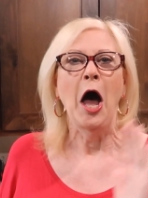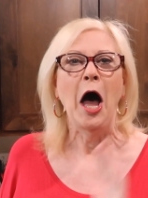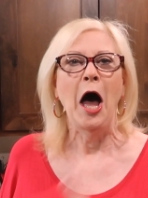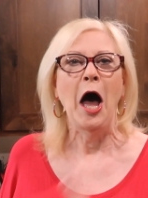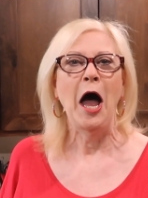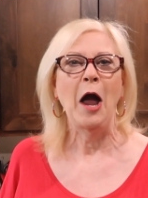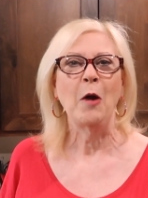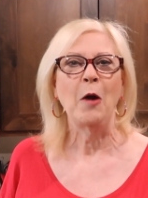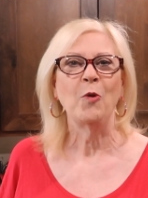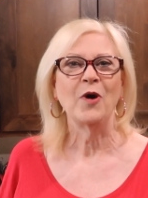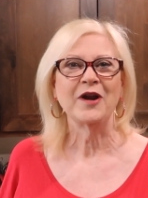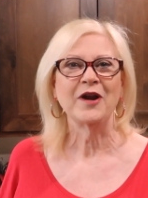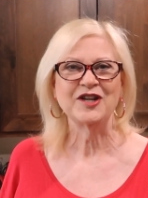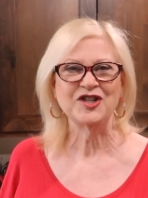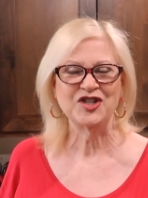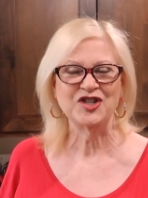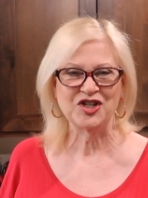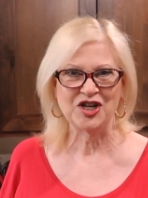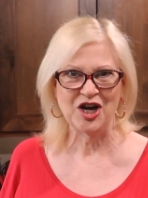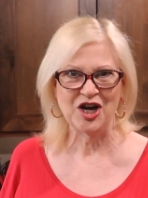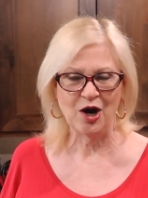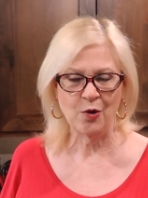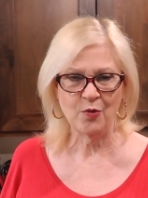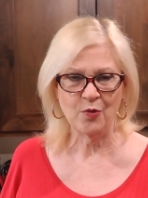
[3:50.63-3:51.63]
I want to
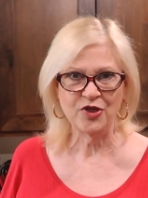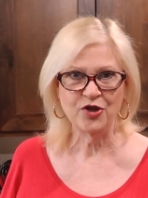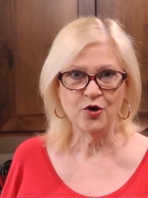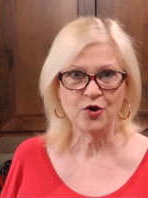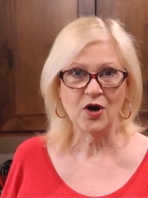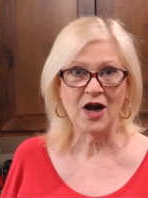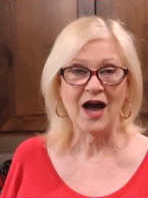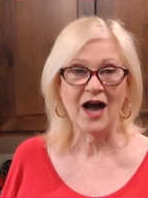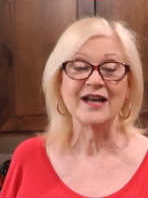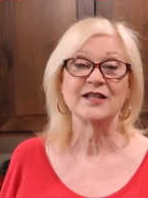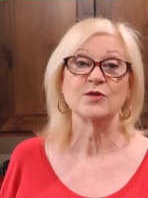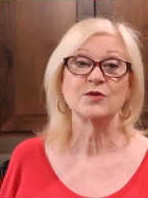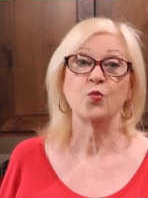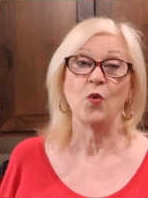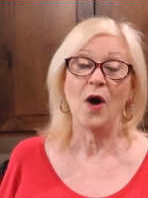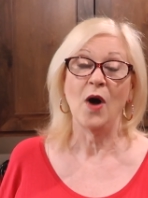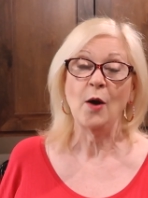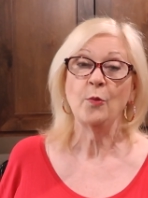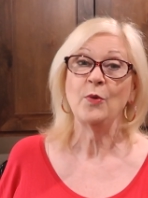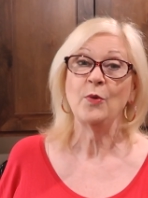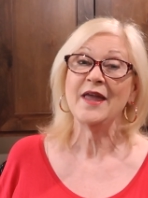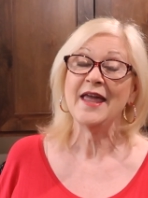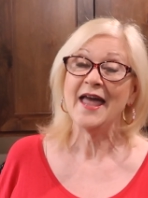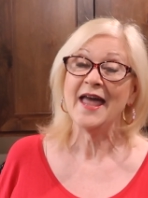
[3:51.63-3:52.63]
share with you guys
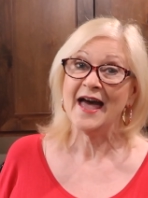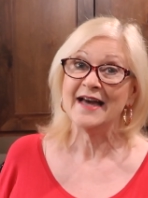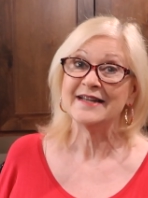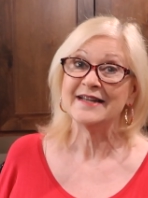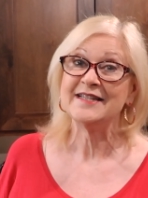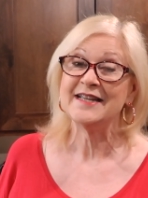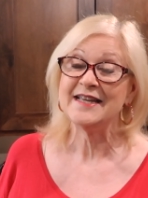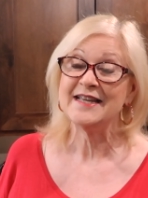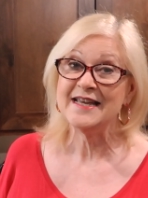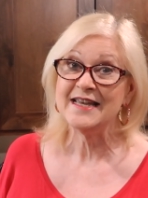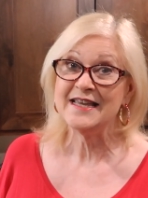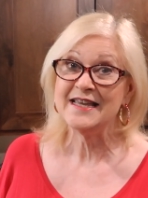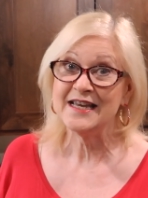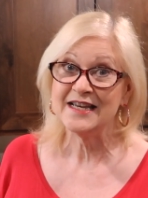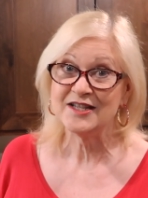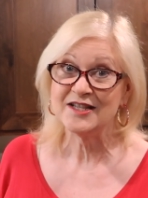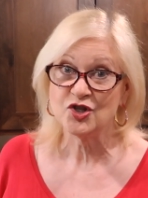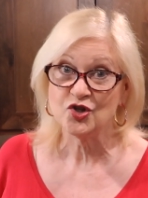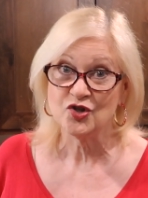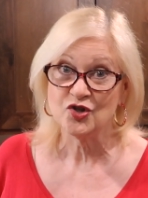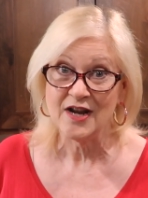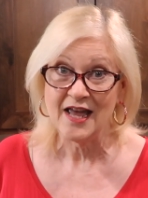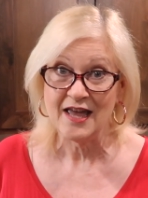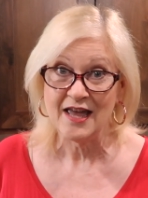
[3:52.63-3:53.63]
what we had to eat
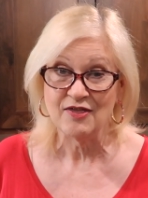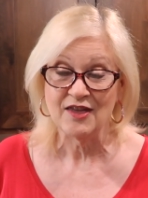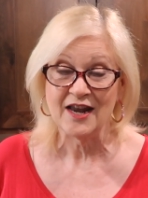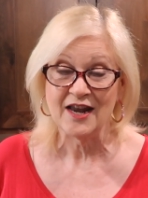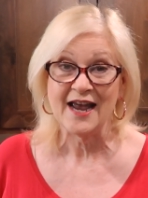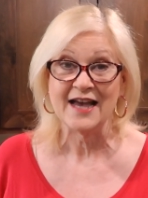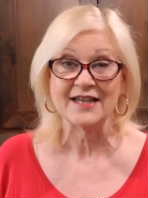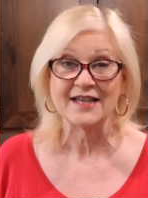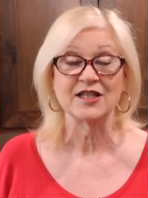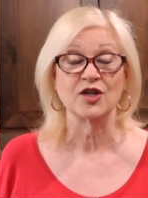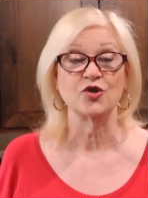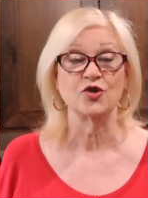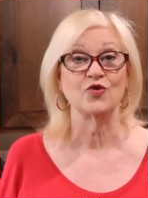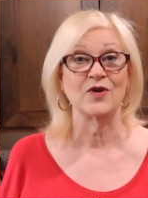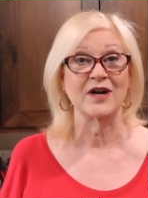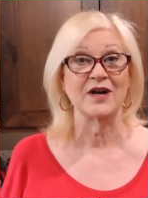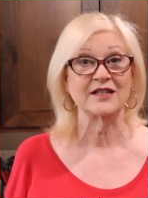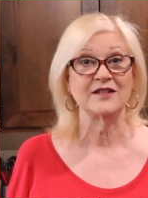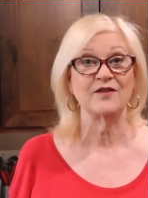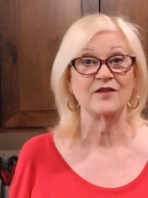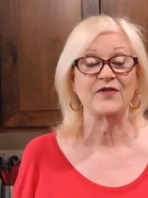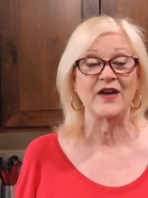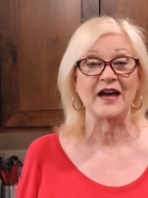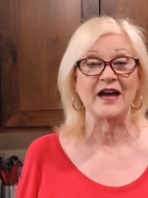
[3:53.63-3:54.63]
yesterday that has a
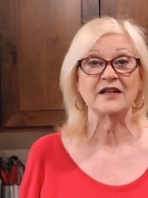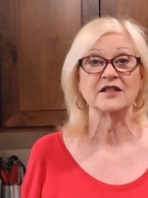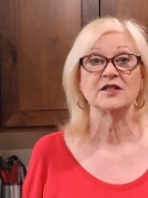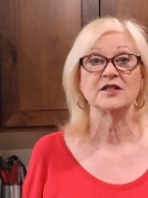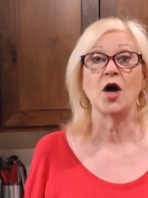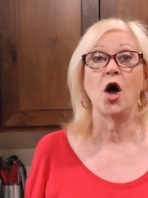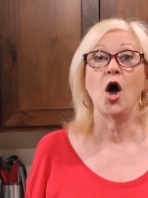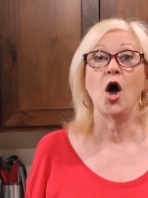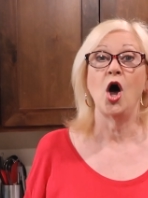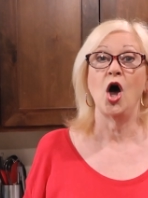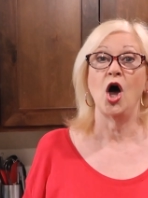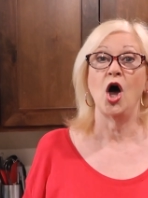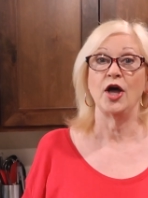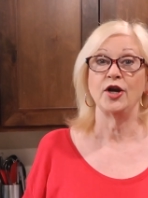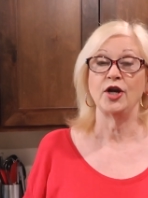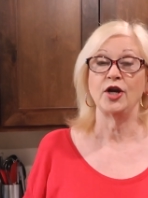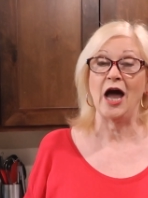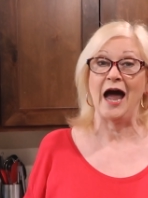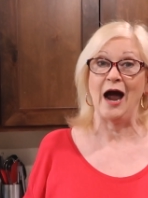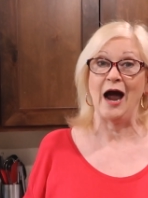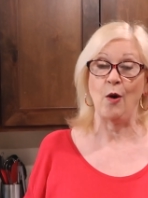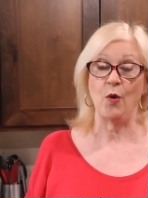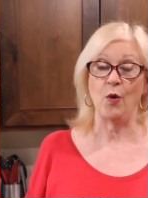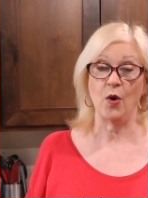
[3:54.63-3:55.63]
direct effect on
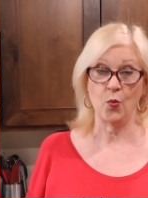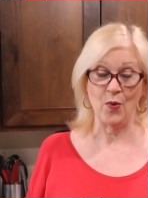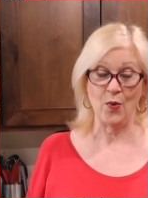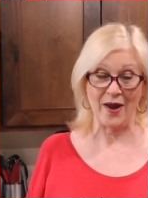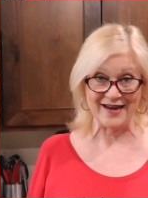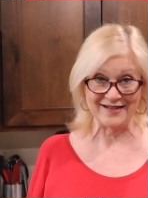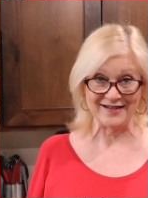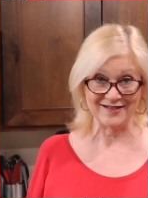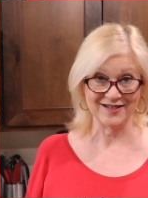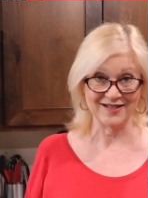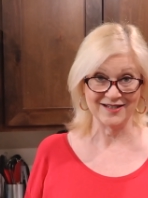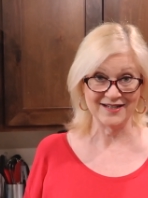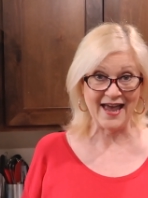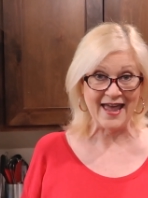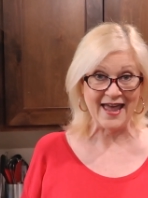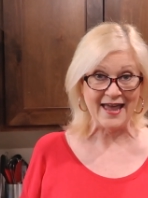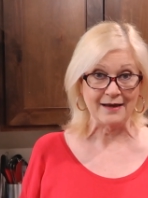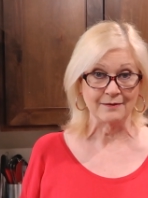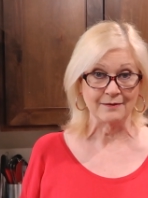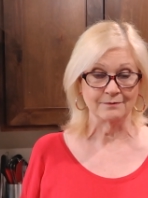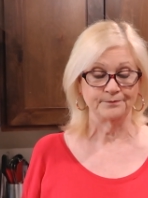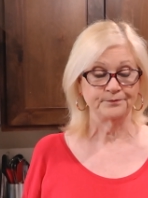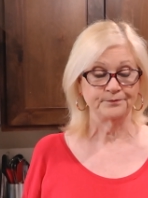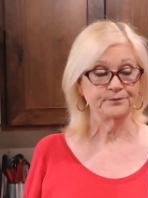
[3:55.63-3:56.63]
our weight
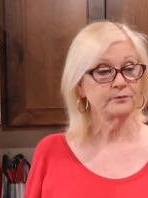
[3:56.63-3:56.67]
today.